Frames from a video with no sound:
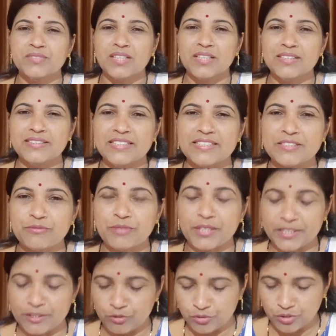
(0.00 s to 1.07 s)
Yes, very
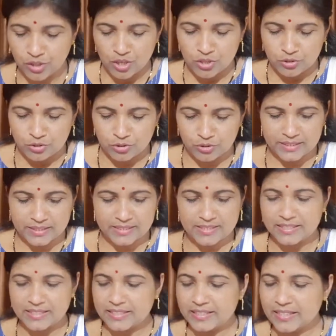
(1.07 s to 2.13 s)
good. So it is
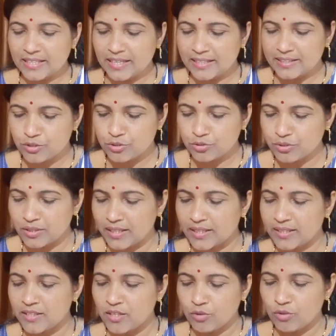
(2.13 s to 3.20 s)
ghee and sugar,
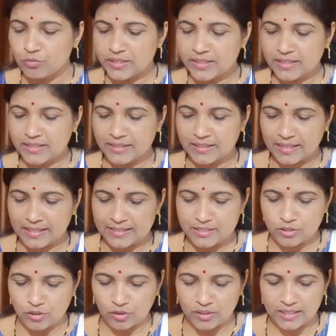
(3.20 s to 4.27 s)
wheat and rice,
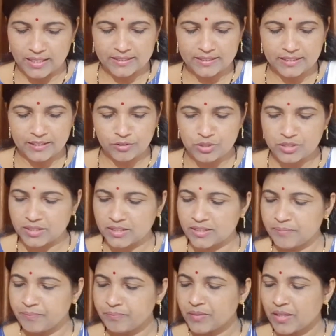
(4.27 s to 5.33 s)
oil and kerosene,
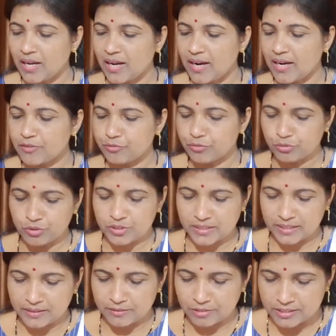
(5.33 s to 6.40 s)
and fruits
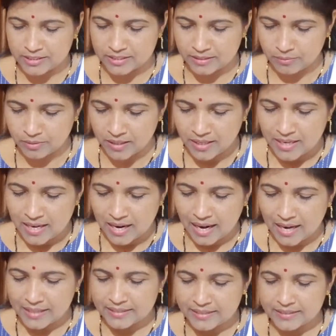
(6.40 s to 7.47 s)
and vegetable.
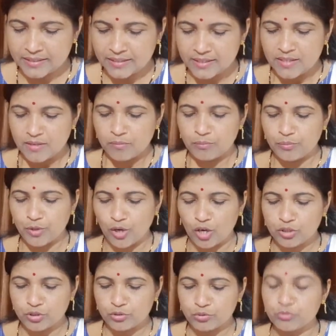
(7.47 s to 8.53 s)
And he
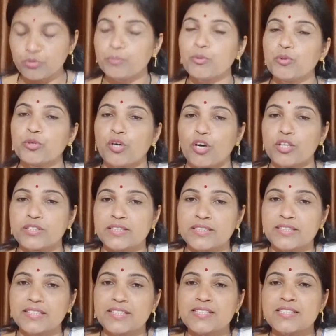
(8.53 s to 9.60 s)
brought two more other
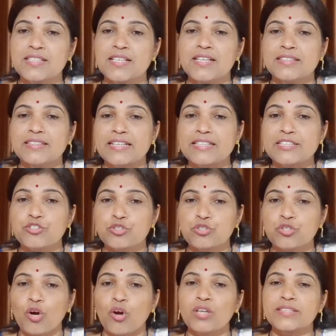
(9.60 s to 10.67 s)
things, that is
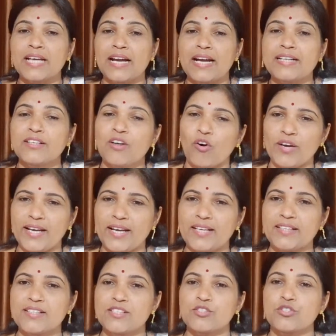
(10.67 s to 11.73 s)
salt and oil.
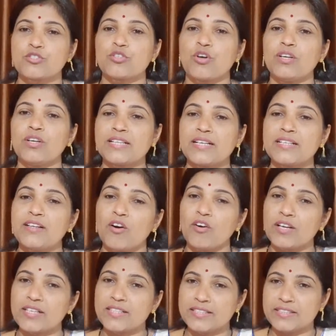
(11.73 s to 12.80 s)
Salt and
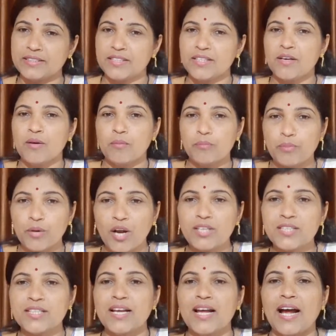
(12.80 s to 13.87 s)
oil he
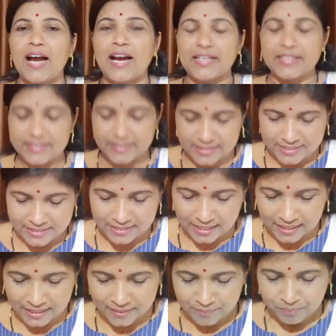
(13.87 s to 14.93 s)
brought, and he
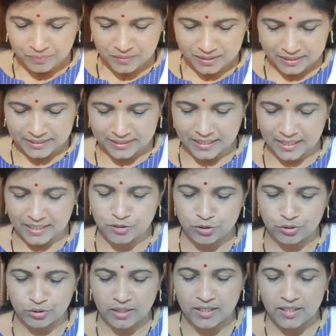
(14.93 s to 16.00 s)
sell ghee and
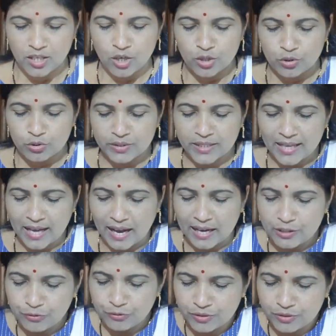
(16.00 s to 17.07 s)
sugar. Today I
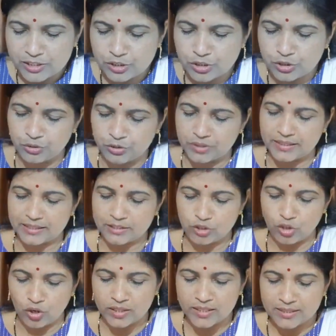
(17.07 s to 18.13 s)
feel sure that
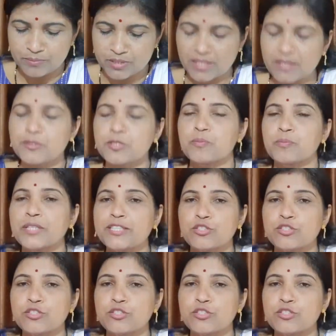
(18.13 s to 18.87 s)
God himself speaks